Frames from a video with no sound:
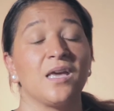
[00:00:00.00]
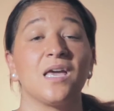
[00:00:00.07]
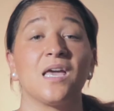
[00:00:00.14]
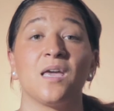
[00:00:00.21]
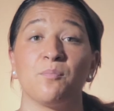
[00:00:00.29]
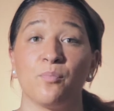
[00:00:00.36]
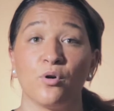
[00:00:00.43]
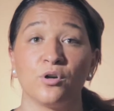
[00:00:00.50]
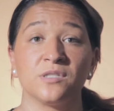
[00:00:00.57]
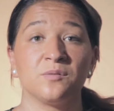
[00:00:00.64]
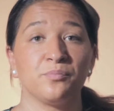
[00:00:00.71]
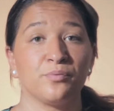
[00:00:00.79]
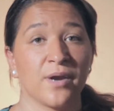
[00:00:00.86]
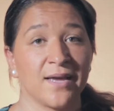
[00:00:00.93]

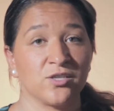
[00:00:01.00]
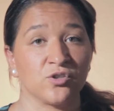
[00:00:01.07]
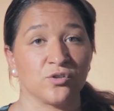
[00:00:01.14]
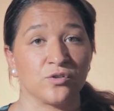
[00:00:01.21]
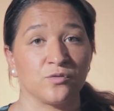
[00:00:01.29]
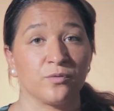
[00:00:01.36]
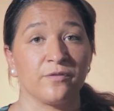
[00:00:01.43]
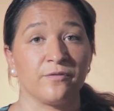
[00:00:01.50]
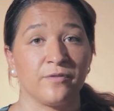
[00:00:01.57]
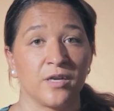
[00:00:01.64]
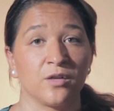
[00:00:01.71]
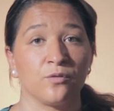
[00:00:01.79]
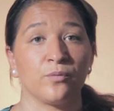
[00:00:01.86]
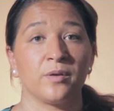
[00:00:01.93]
Important pressures we
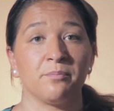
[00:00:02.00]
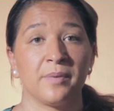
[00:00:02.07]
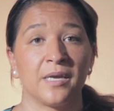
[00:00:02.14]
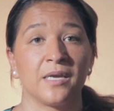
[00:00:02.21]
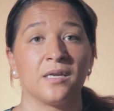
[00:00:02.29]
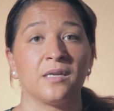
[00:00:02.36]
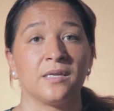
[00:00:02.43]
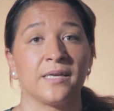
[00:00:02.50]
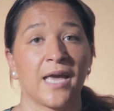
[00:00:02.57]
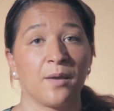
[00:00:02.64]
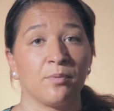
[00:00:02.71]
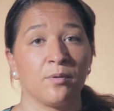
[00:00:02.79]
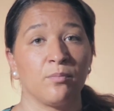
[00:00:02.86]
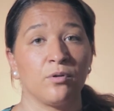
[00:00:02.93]
feel when being
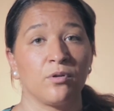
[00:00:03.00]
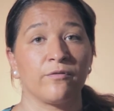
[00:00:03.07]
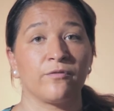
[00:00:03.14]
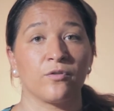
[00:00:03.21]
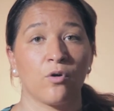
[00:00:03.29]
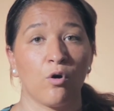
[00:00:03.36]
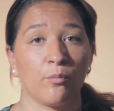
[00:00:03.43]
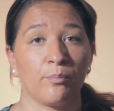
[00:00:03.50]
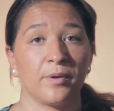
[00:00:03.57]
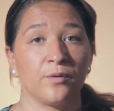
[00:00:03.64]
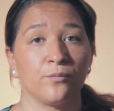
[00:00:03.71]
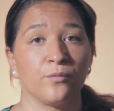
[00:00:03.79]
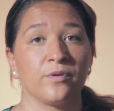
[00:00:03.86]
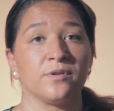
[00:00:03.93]
incapable of
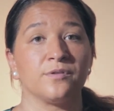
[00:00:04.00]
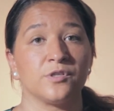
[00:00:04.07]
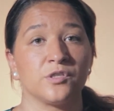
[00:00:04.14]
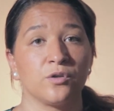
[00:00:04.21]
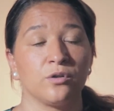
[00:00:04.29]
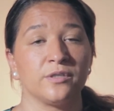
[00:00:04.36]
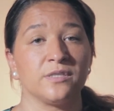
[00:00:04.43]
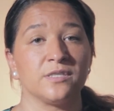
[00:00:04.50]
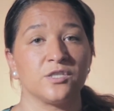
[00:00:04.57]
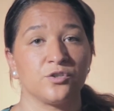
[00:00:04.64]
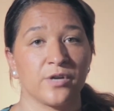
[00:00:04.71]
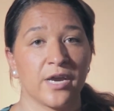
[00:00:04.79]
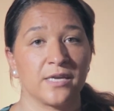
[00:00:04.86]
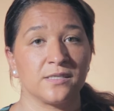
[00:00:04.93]
coping with the resulting
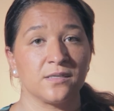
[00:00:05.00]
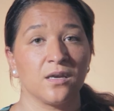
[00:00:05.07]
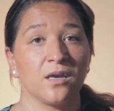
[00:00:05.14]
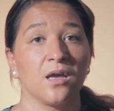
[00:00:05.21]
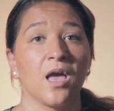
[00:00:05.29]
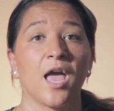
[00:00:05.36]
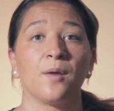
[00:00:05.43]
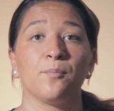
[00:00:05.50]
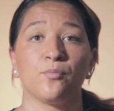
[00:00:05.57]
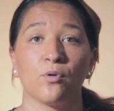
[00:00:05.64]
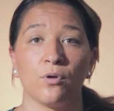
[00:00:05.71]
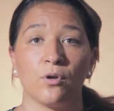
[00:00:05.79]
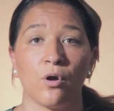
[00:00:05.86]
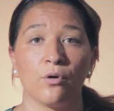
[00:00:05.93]
stress and
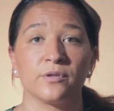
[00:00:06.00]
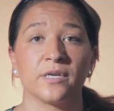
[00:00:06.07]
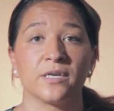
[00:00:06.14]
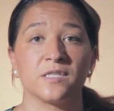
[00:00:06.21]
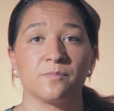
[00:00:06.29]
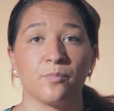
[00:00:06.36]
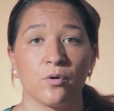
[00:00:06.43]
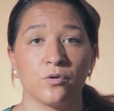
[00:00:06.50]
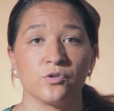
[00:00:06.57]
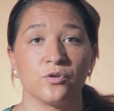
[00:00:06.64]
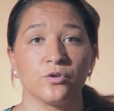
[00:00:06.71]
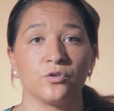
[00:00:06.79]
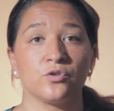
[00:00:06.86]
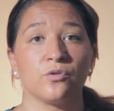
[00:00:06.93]
prolonged
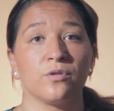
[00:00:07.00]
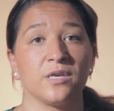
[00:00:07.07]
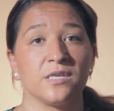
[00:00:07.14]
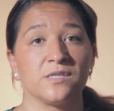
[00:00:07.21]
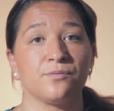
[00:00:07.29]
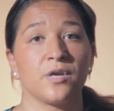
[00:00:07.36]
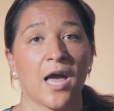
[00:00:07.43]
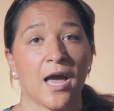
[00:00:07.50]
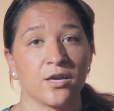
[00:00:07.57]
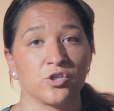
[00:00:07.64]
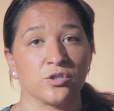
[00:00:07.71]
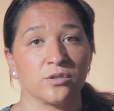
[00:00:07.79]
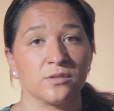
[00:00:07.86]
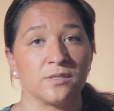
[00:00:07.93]
exposure to these
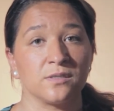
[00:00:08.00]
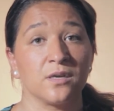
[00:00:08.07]
reactions